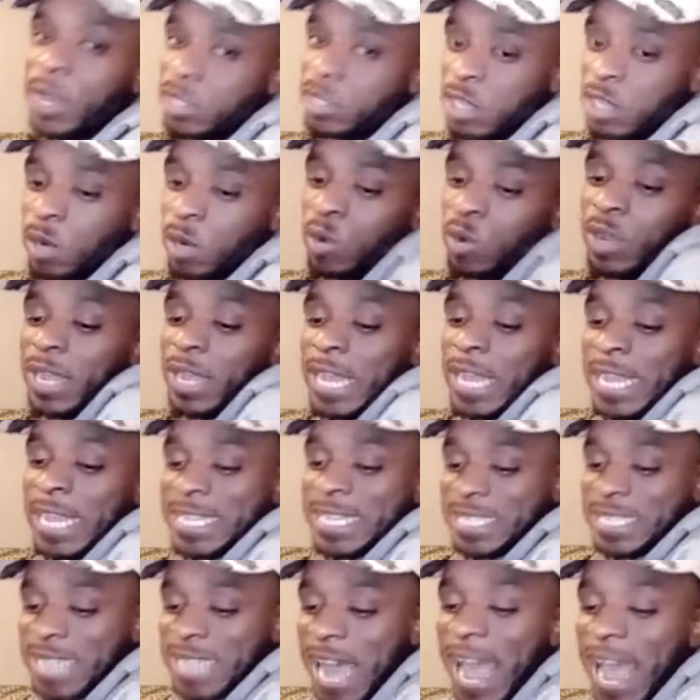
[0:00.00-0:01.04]
So
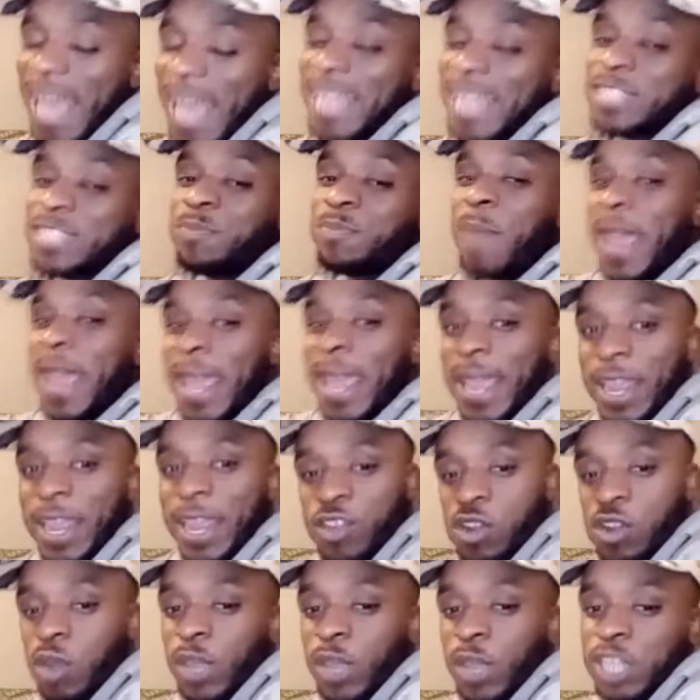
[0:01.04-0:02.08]
it's not as bad,
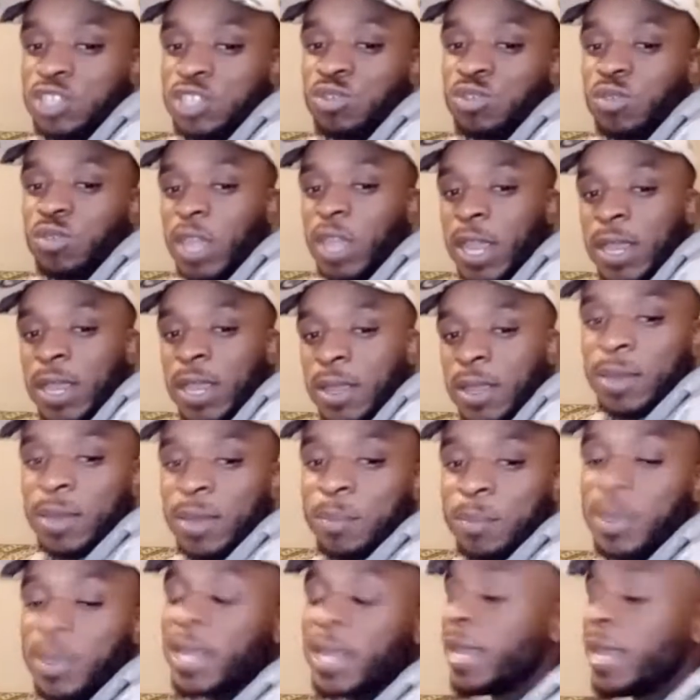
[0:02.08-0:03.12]
as you think,
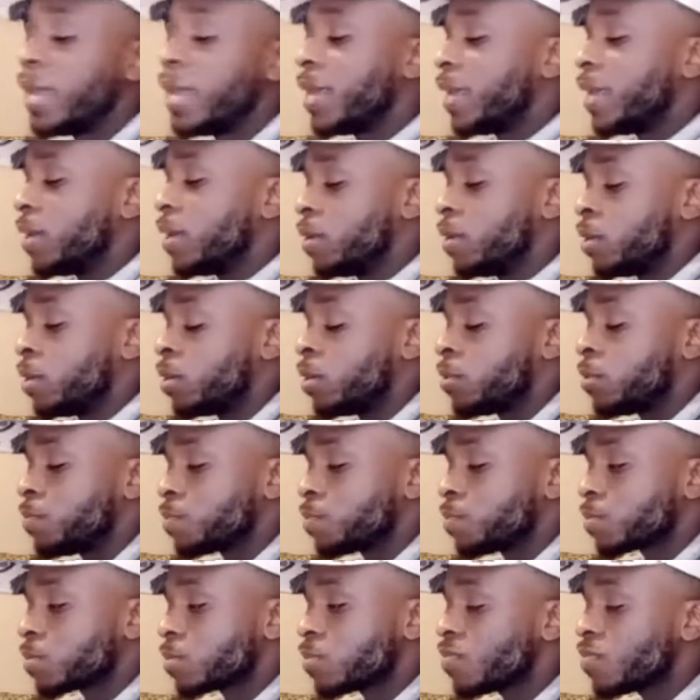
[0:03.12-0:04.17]
but
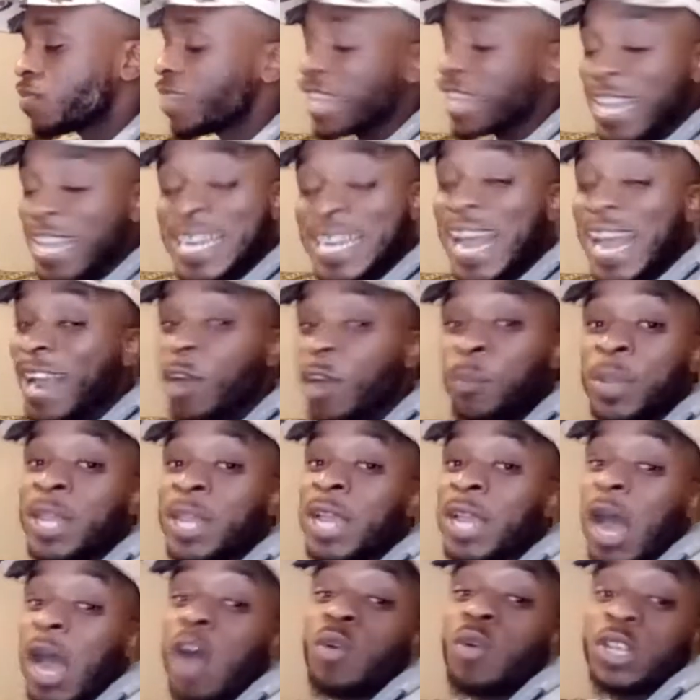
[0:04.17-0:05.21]
he not gonna be
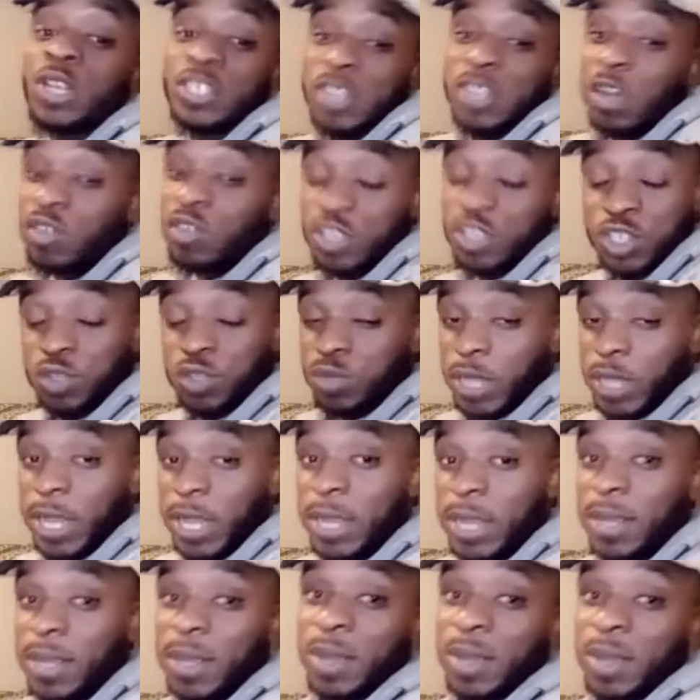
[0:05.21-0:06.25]
gone as long as you
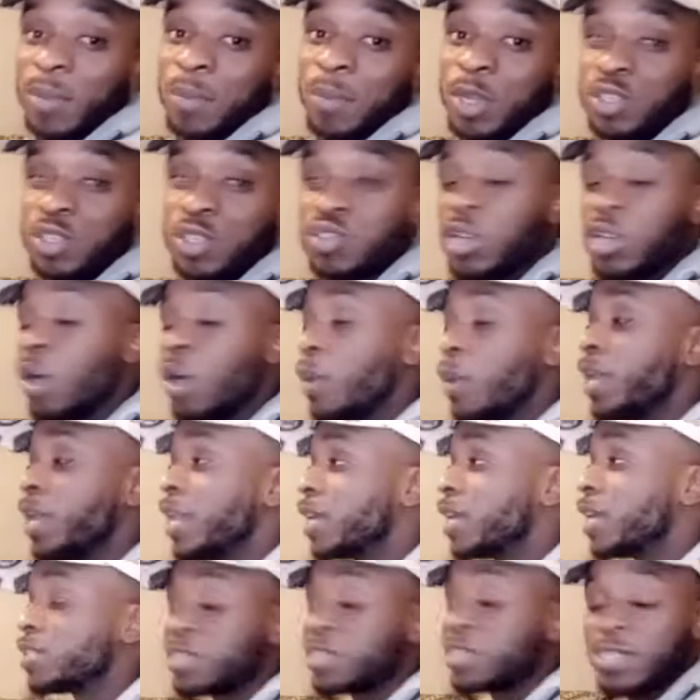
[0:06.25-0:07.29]
think. But it
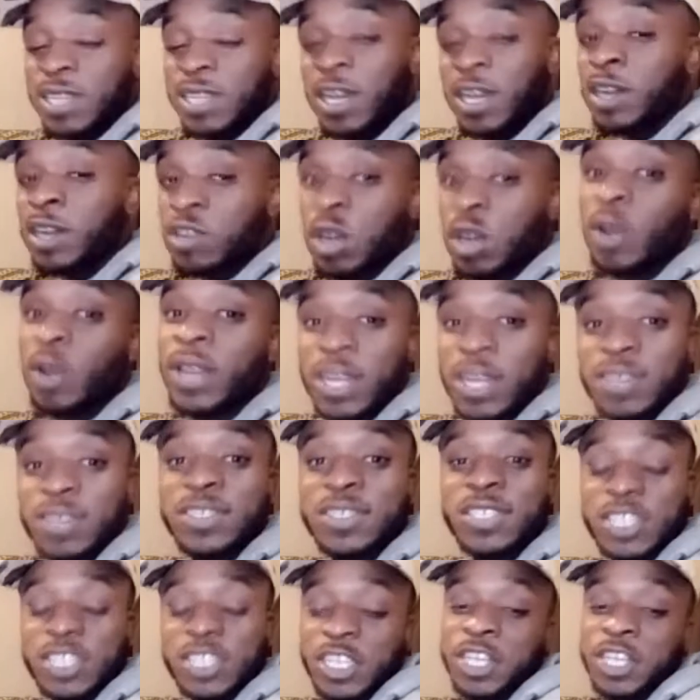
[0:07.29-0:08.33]
is it is a
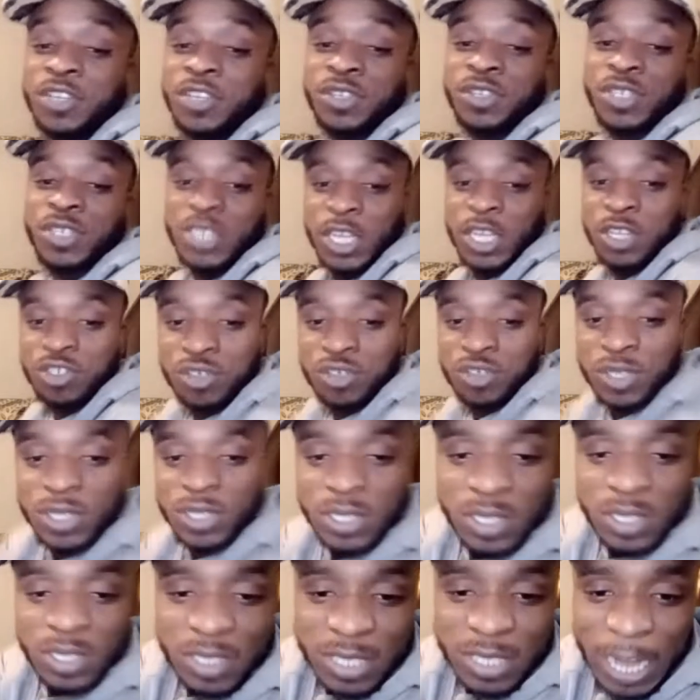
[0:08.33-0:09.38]
serious injury
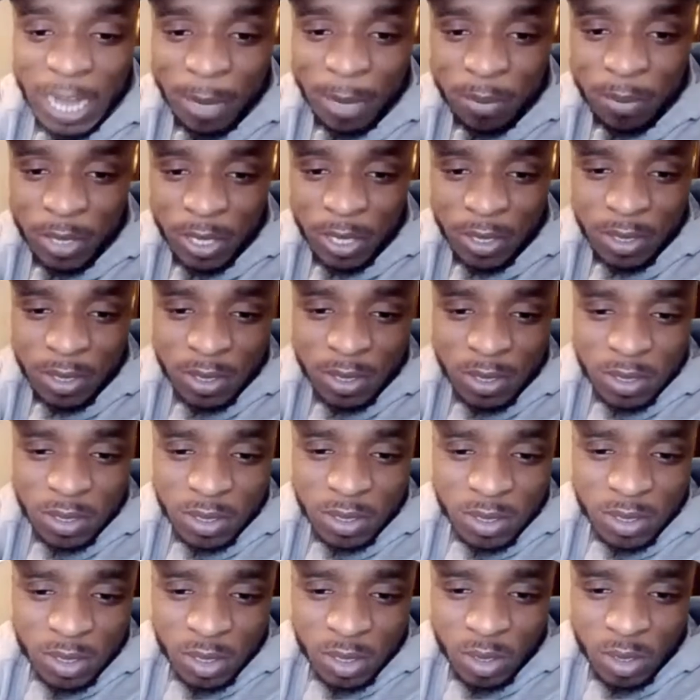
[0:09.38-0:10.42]
type deal.
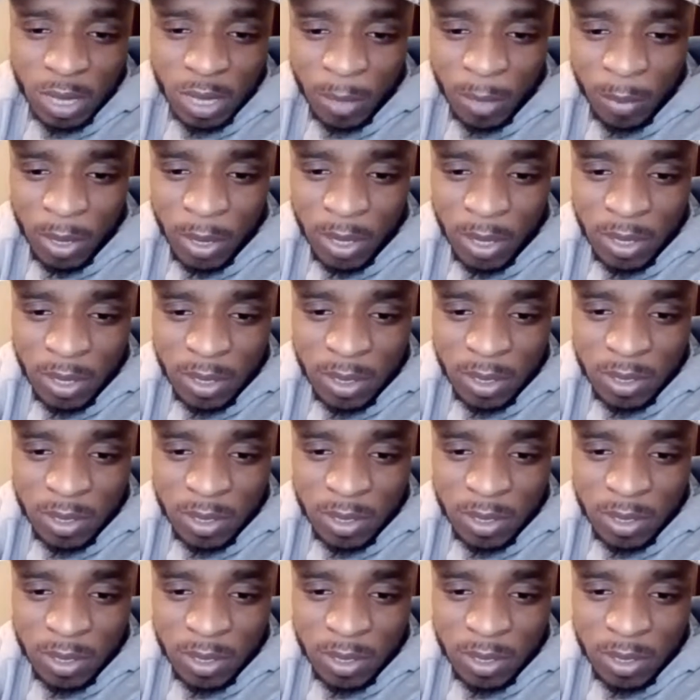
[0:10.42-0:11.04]
You know what I mean?